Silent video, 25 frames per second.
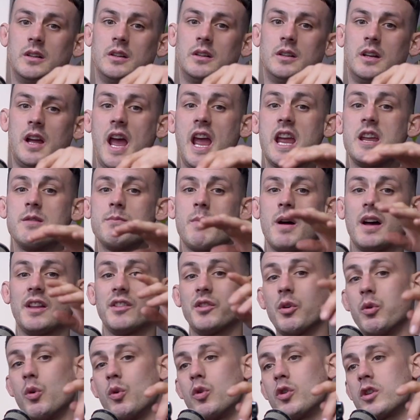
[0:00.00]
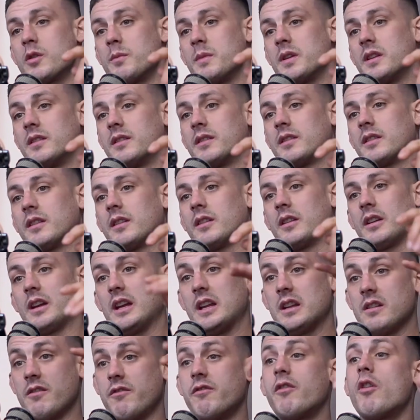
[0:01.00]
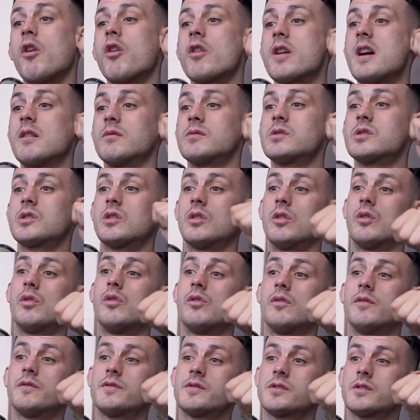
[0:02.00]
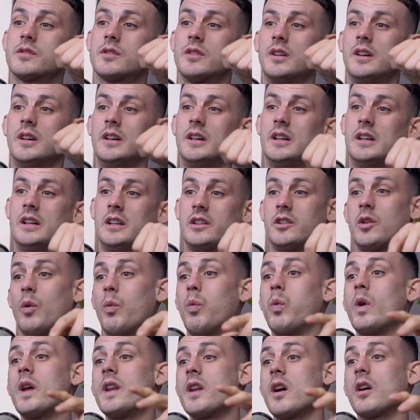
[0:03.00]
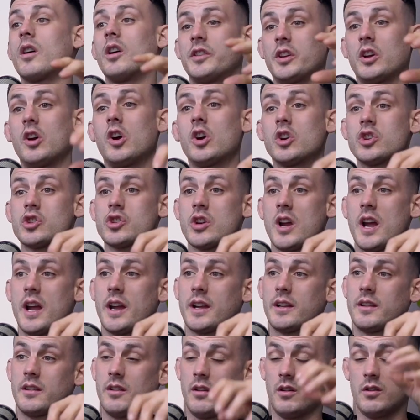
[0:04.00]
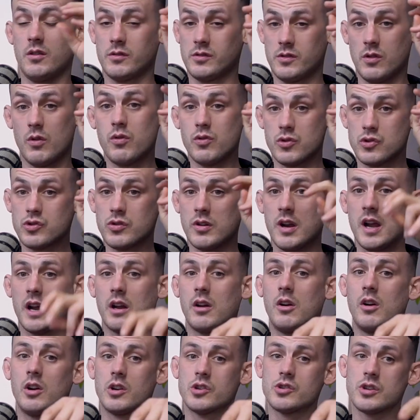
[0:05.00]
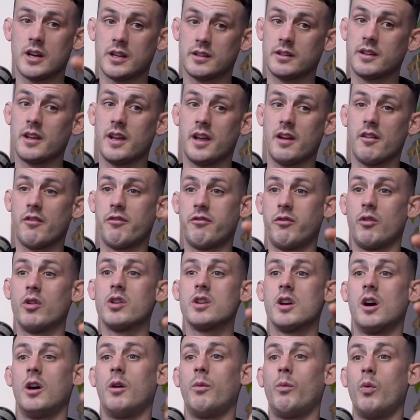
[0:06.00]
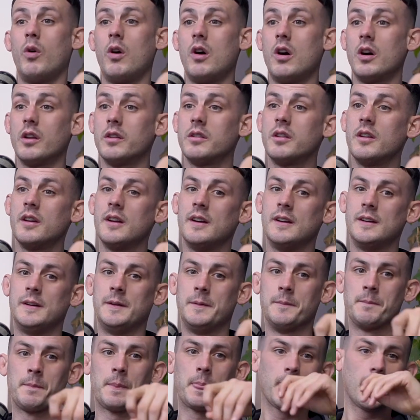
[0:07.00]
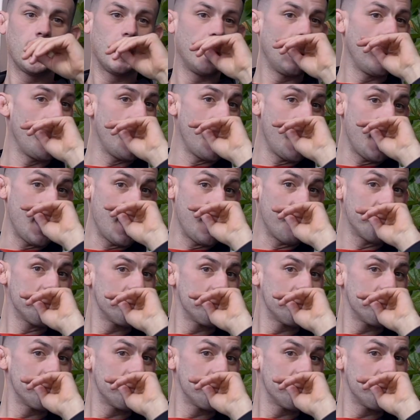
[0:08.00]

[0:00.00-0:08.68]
8-man tournament in the 4-ounce gloves. The winner got the contract, the $100,000 contract to fight on one. They